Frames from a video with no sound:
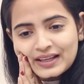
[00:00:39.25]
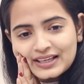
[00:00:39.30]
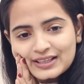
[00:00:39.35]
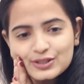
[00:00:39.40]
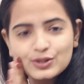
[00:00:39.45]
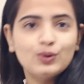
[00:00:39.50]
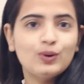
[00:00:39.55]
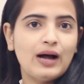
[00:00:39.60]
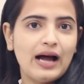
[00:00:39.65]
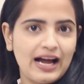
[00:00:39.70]

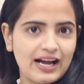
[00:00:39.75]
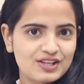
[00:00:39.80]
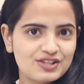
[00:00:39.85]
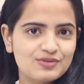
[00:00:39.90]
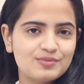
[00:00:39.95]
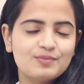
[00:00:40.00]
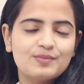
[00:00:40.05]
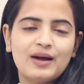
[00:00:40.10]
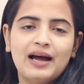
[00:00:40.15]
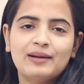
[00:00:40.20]
So
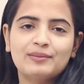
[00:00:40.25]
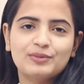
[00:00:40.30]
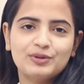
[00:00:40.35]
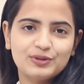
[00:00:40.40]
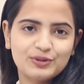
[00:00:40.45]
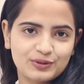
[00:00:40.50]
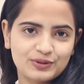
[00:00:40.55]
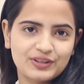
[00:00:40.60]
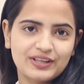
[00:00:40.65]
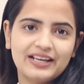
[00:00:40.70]
as I'm
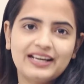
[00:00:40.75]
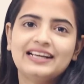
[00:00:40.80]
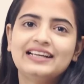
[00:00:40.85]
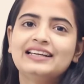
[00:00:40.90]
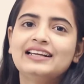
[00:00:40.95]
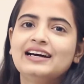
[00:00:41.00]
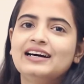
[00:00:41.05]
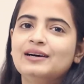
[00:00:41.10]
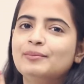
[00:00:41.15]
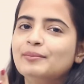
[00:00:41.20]
going to
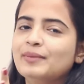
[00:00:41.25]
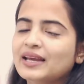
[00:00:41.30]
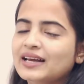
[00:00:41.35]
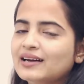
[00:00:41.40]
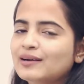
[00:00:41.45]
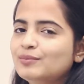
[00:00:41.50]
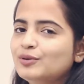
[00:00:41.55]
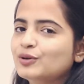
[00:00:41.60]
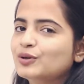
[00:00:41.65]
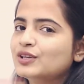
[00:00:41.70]
create a
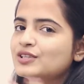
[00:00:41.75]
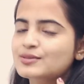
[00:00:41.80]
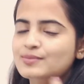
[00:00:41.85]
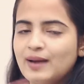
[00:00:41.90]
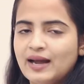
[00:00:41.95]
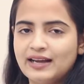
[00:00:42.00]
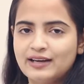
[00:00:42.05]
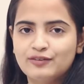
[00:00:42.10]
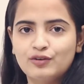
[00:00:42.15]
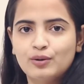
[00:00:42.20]
makeup look
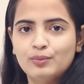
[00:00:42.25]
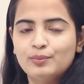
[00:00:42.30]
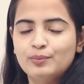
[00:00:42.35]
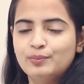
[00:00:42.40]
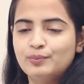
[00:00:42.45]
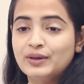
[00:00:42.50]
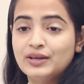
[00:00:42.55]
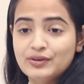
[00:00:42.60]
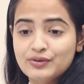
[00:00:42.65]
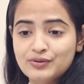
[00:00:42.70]
inspired from
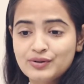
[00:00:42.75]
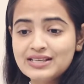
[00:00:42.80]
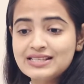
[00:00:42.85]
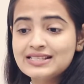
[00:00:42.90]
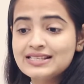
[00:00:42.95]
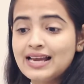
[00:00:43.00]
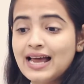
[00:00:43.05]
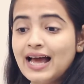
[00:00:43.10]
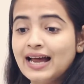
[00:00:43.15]
Pinterest,